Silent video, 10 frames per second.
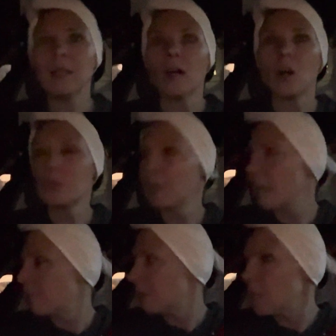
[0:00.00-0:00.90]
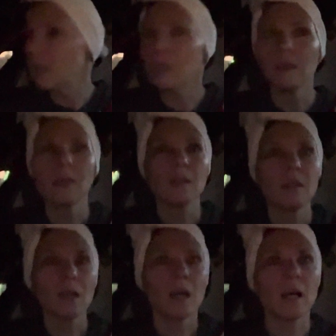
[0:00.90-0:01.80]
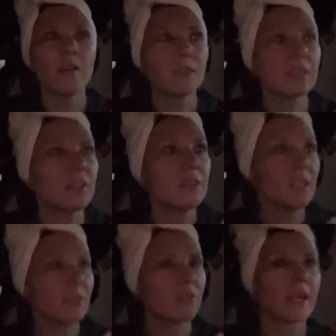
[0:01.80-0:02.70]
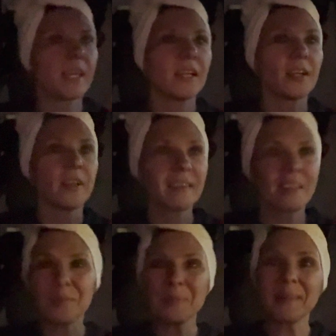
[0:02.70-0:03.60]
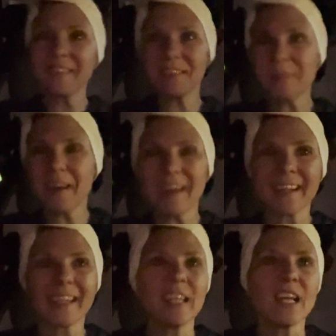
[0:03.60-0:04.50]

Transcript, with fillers: Old Navy. Uh, everything you need is right here, except a place to park.